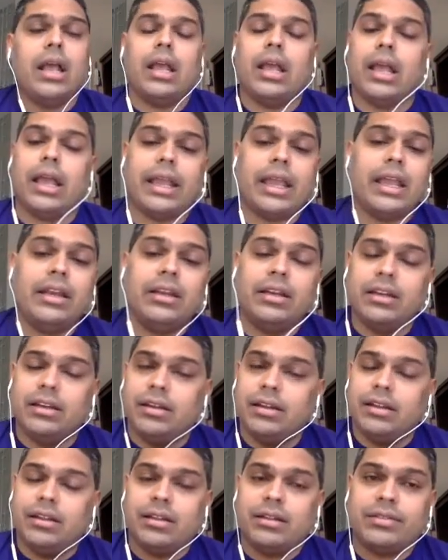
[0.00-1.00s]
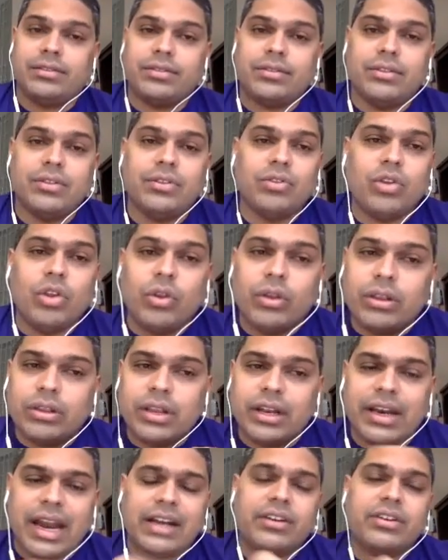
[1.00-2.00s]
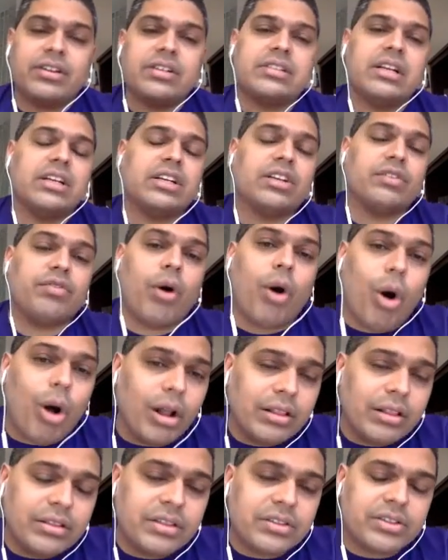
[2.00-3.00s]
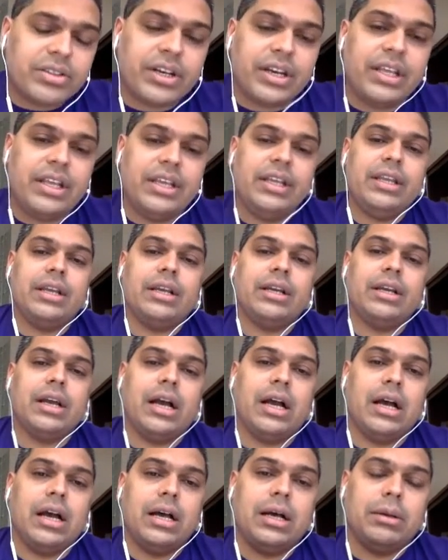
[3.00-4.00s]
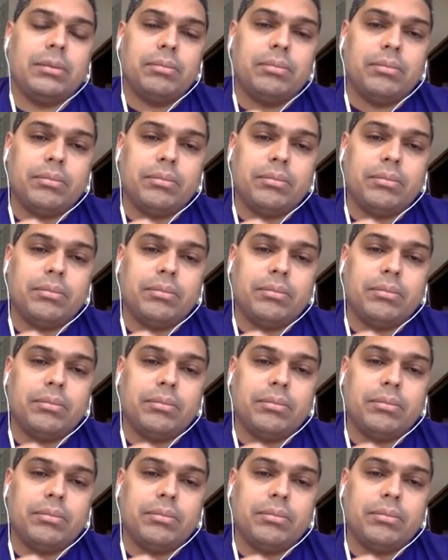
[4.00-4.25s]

Again, the net result of all the three uh,